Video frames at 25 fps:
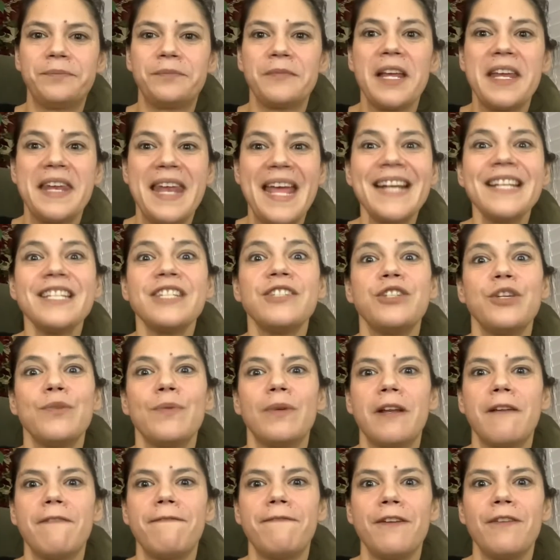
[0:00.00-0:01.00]
Next, you
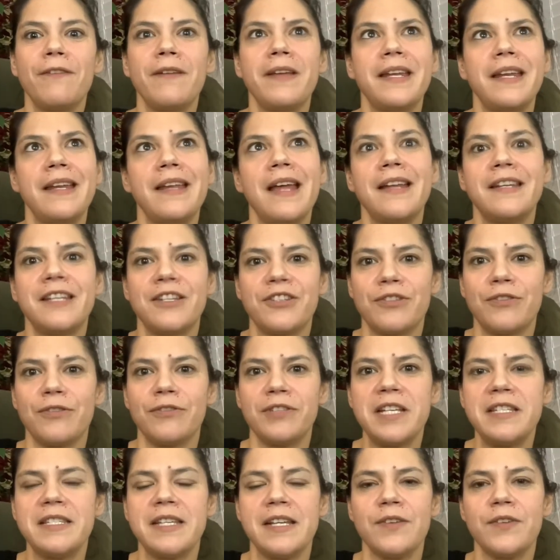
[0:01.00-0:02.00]
wanna fill in additional
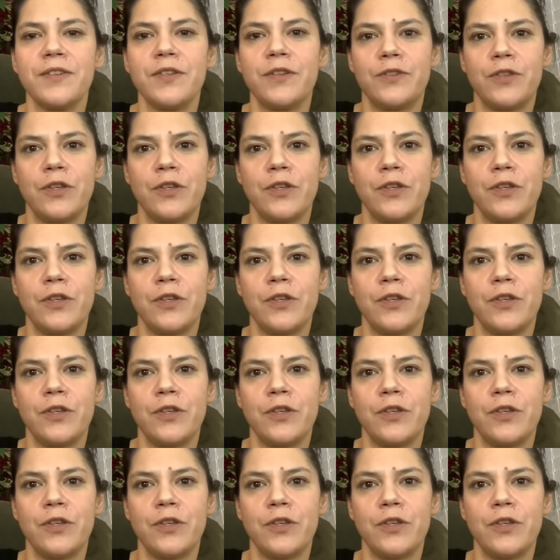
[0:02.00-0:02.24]
details.